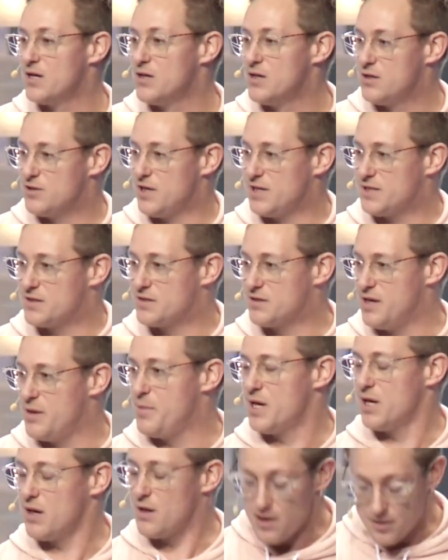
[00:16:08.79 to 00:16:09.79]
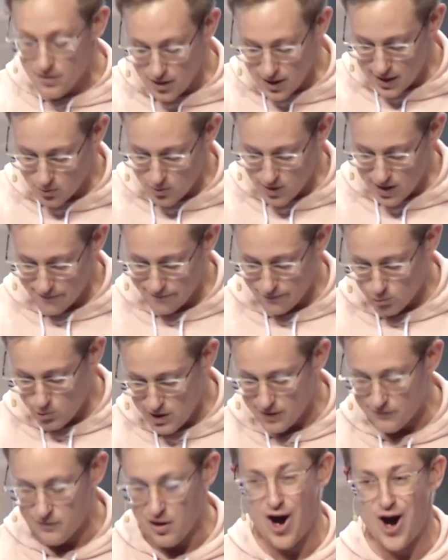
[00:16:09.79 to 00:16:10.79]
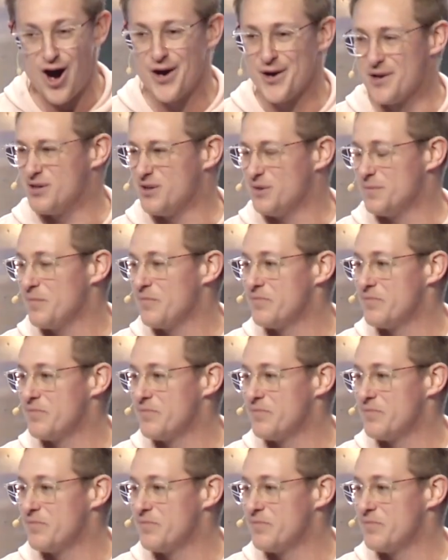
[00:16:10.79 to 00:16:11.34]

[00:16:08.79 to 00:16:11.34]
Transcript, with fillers: So that's Simeon. On the other hand, we have, we have Anna.